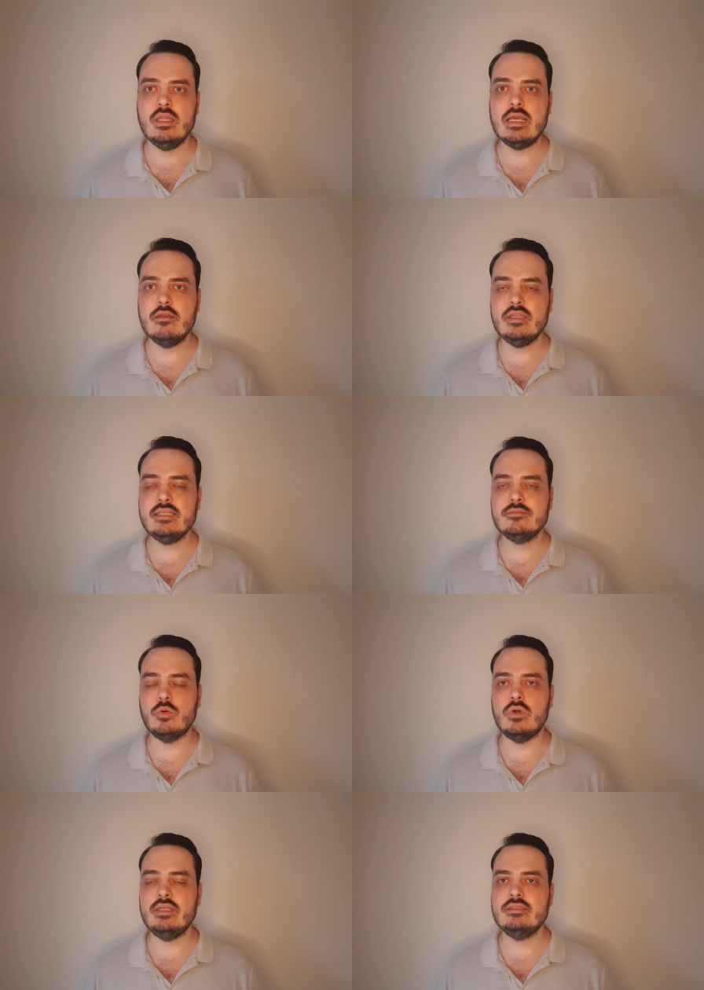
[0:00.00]
Now, these
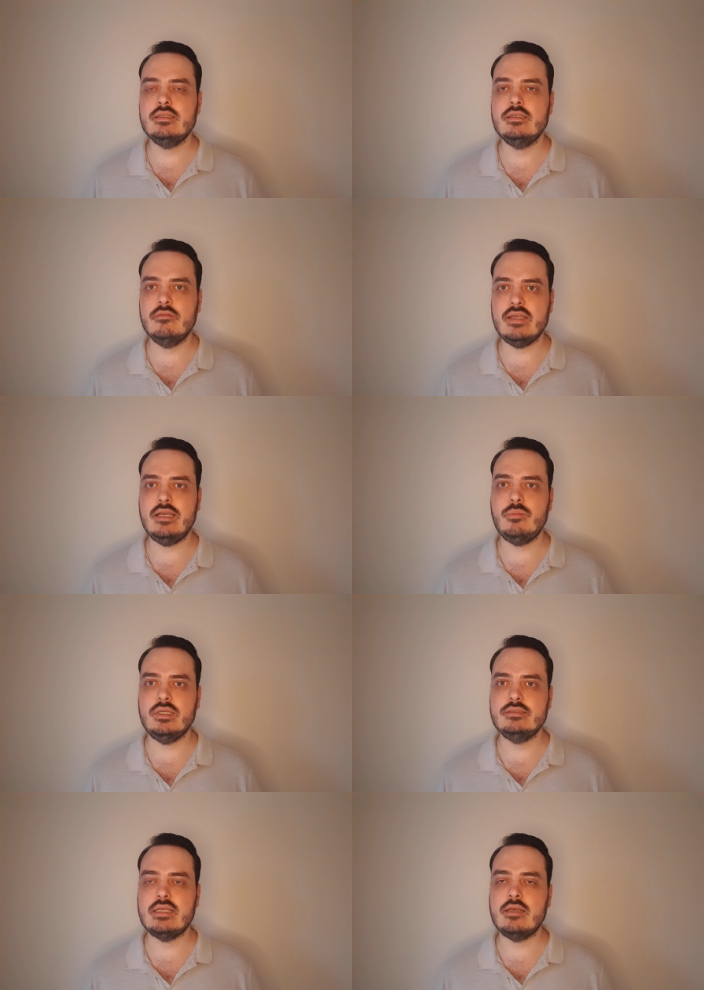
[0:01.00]
boys develop
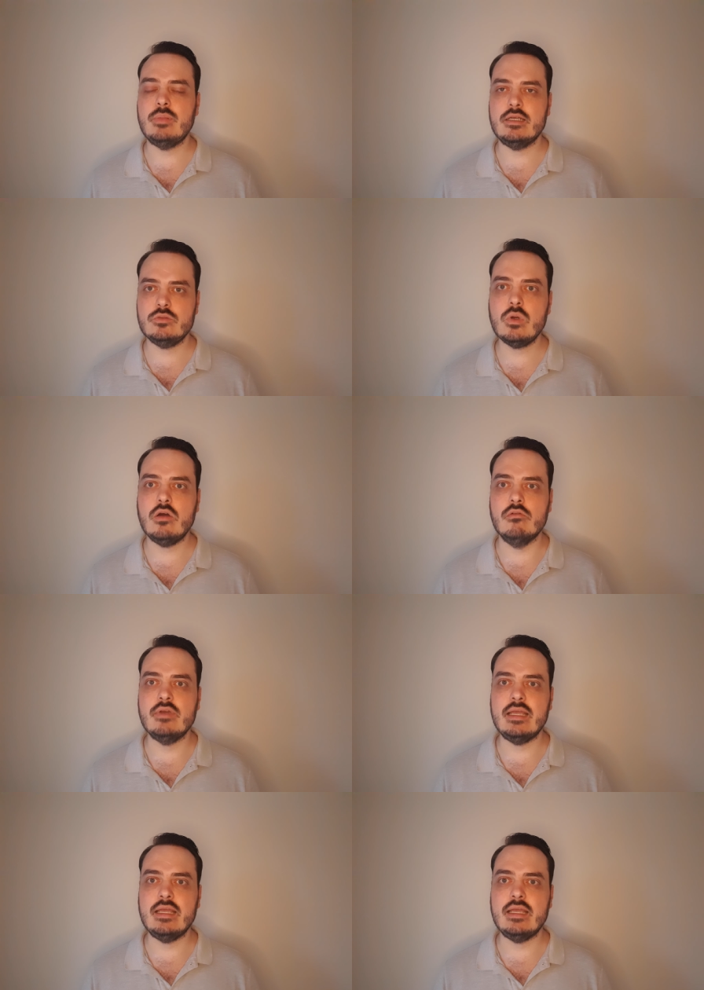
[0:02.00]
it at about 12,